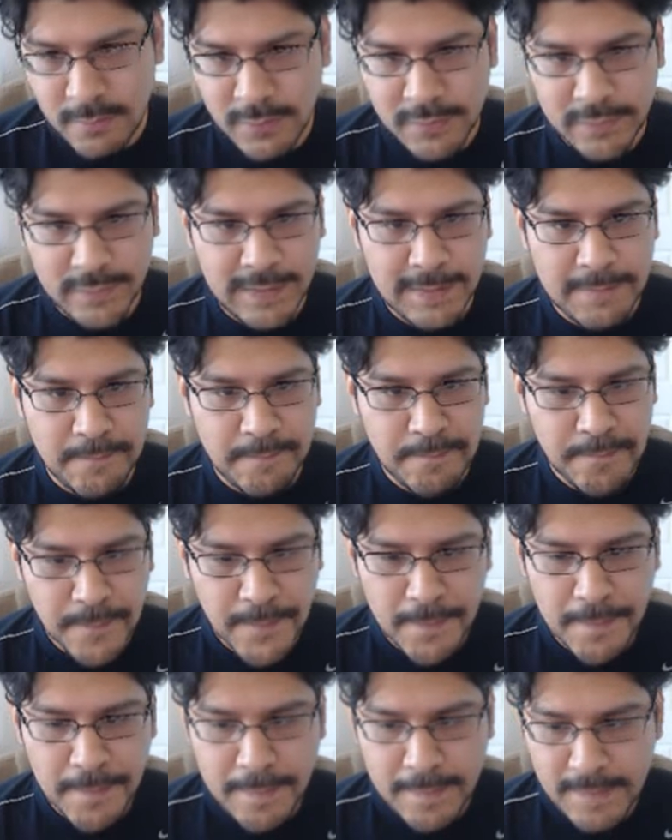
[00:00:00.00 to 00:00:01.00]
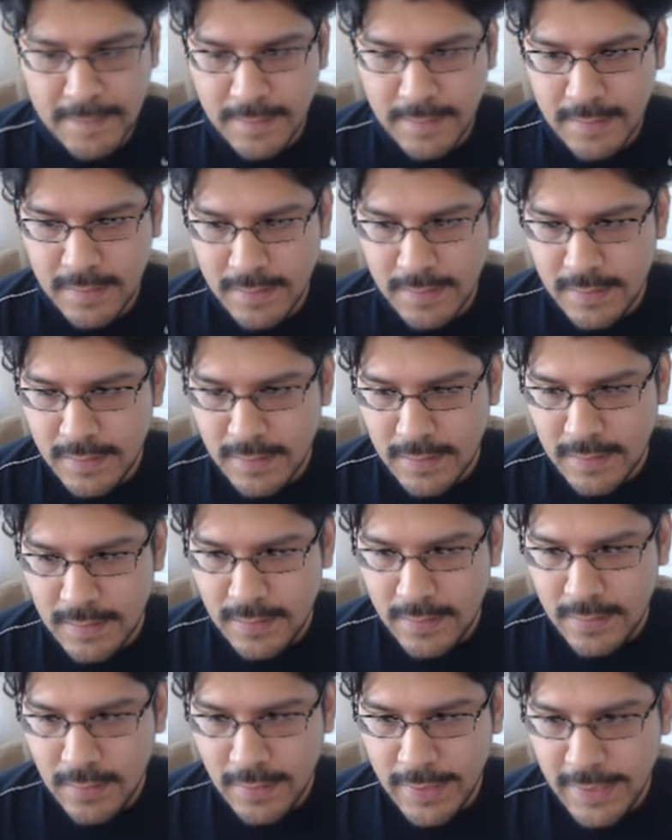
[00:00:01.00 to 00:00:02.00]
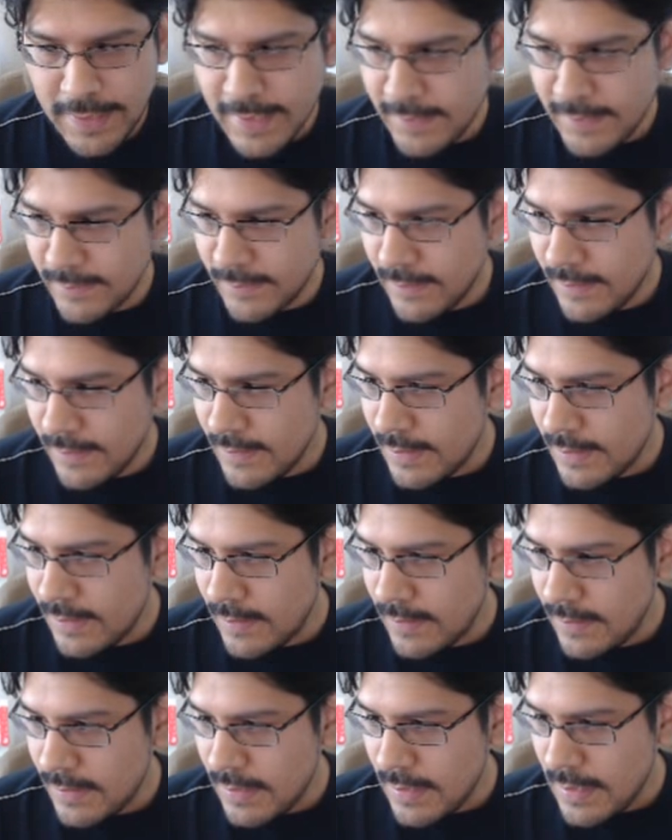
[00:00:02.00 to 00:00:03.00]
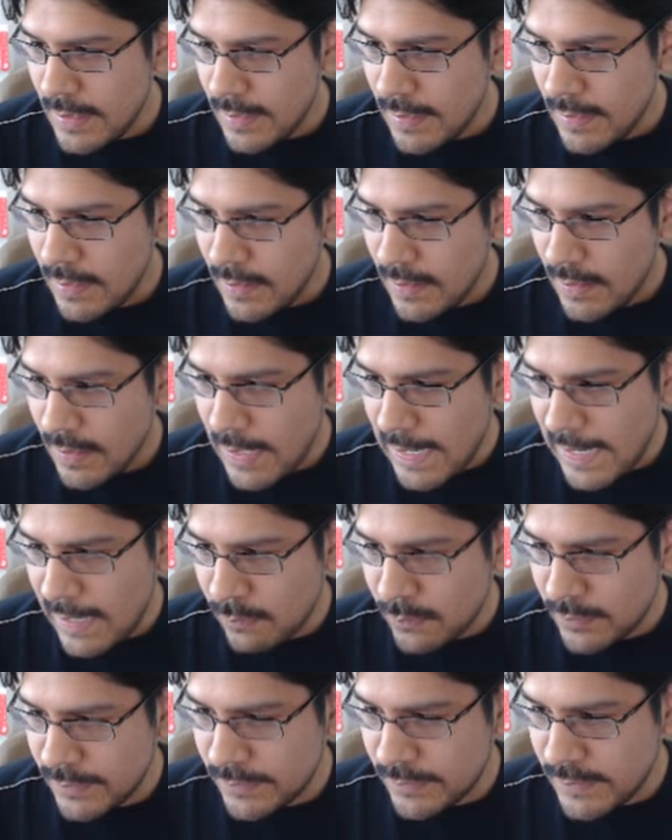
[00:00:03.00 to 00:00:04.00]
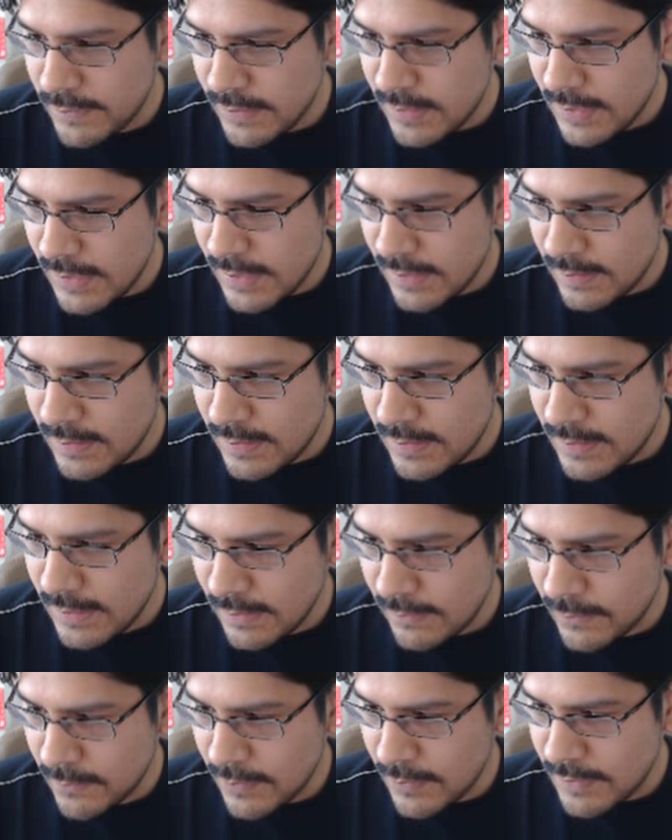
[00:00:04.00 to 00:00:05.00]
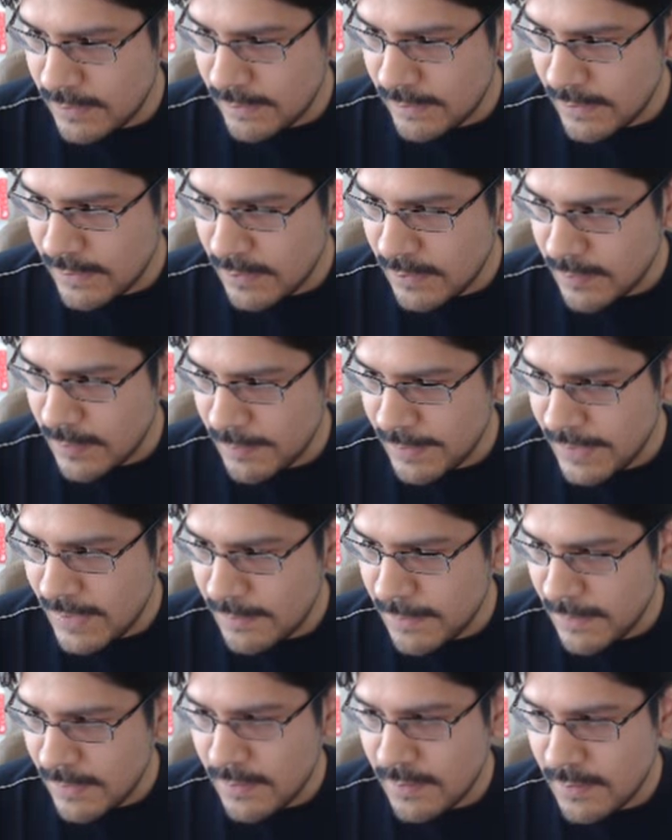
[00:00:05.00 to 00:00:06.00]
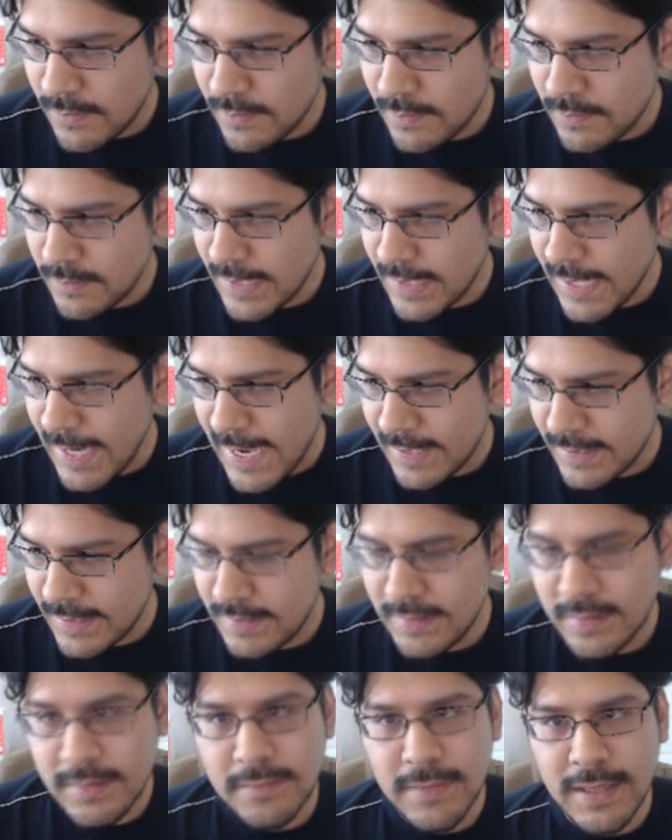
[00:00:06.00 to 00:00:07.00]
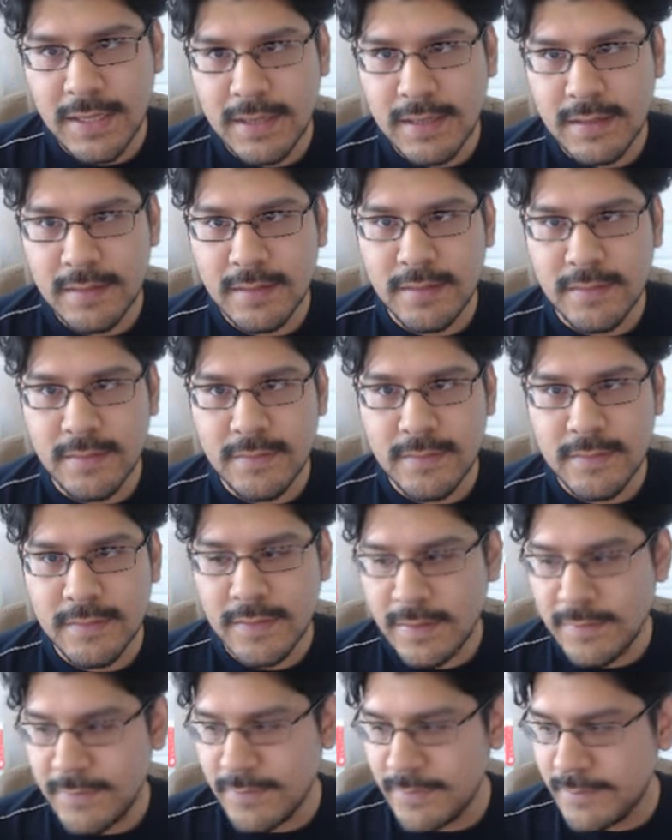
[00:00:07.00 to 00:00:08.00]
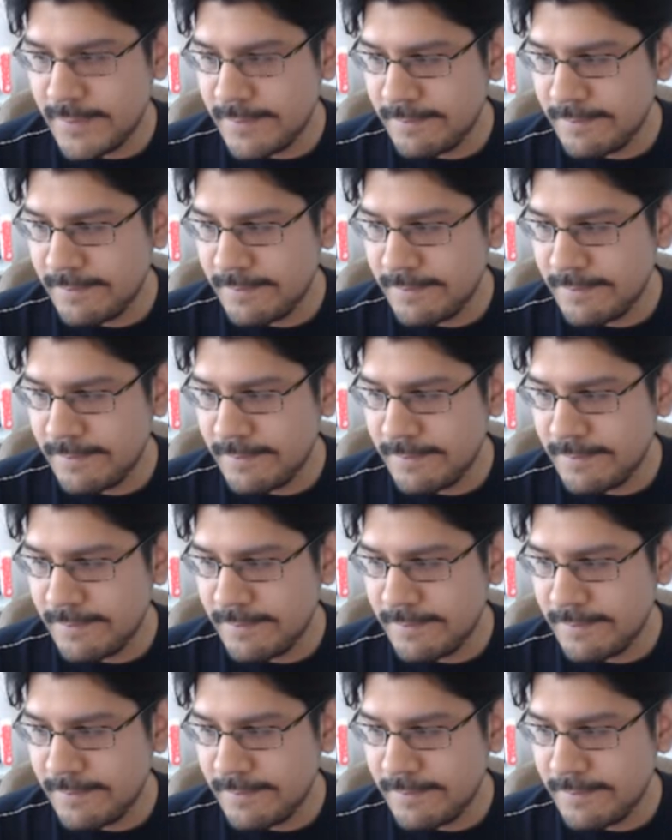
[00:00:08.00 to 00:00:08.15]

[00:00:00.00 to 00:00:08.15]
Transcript: We'll see. All right, guys. I will see you in the next one. Until then, remember to keep on catting and making and good stuff.